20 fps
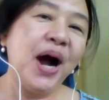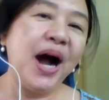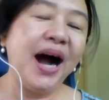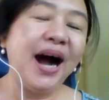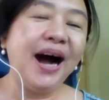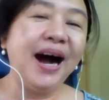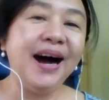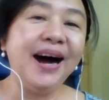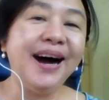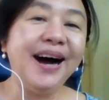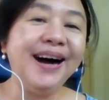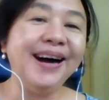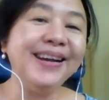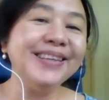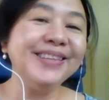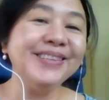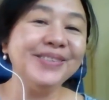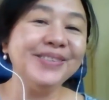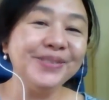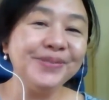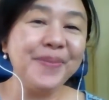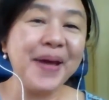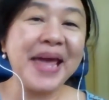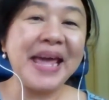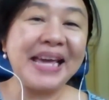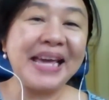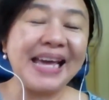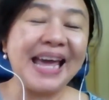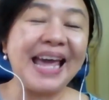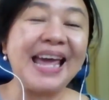
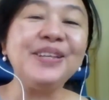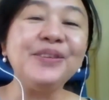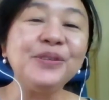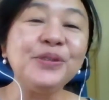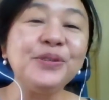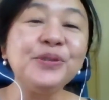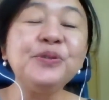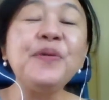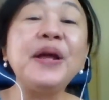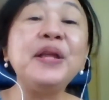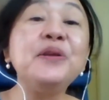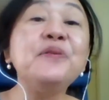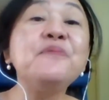make and you do when